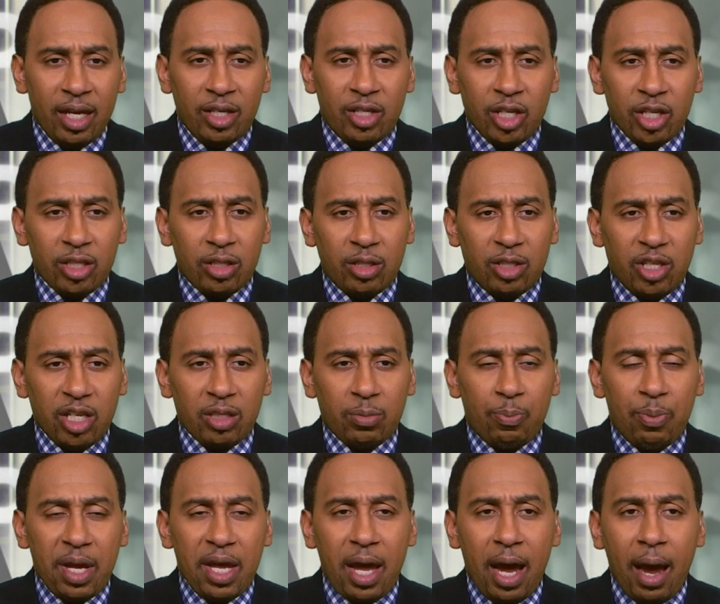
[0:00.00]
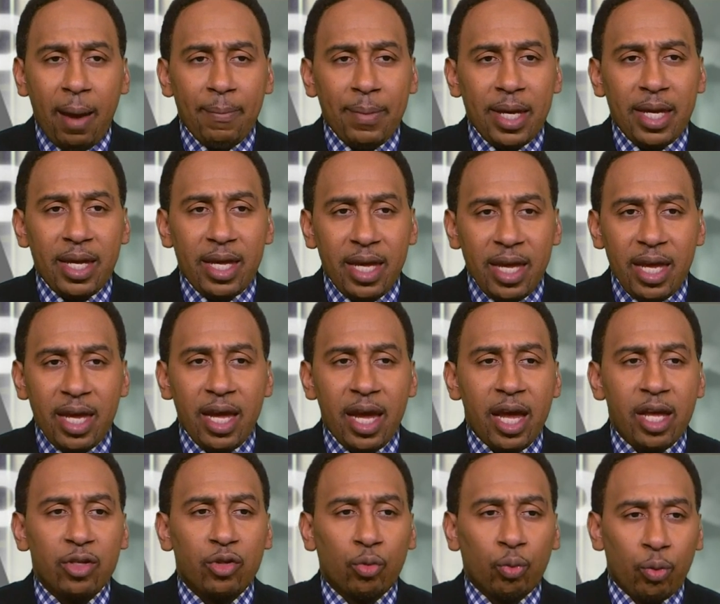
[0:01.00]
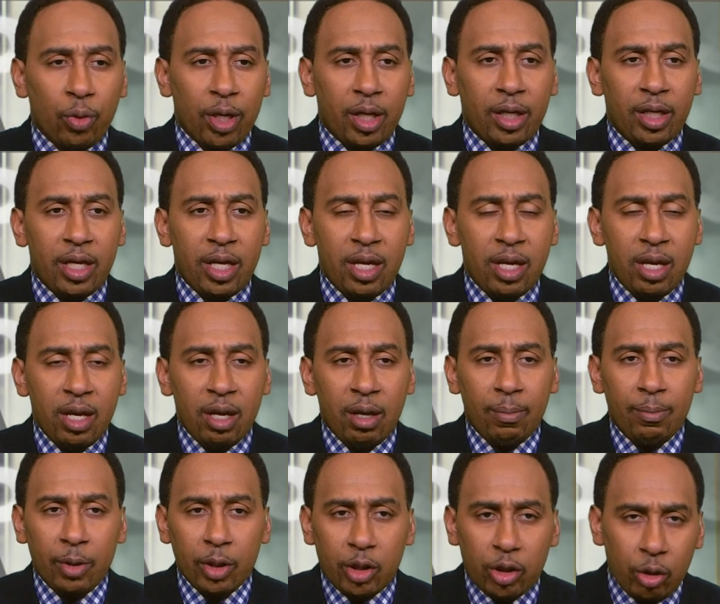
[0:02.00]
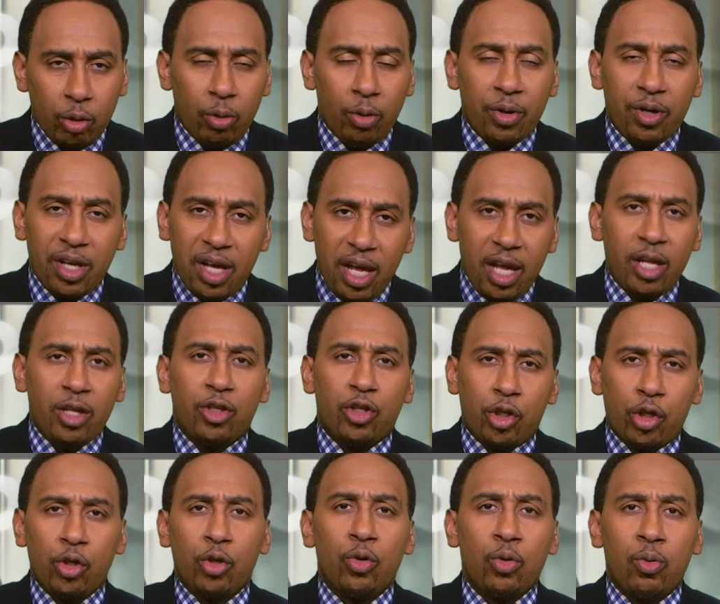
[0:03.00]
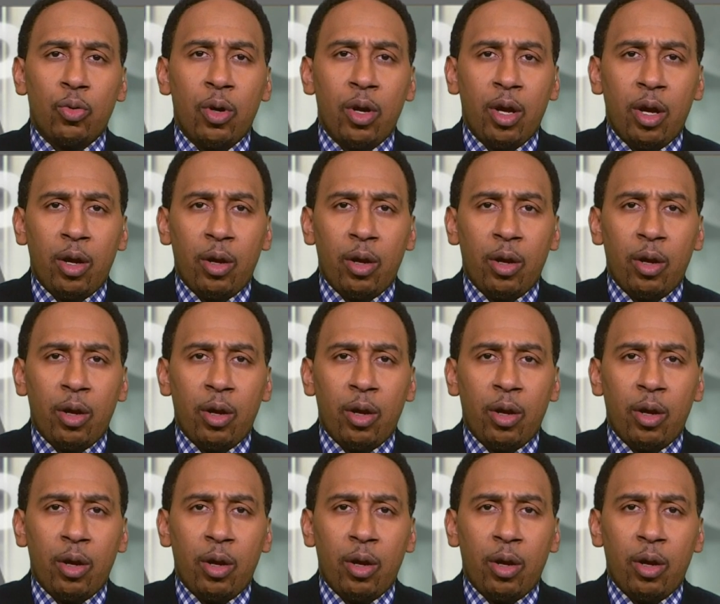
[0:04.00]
He has really matured into,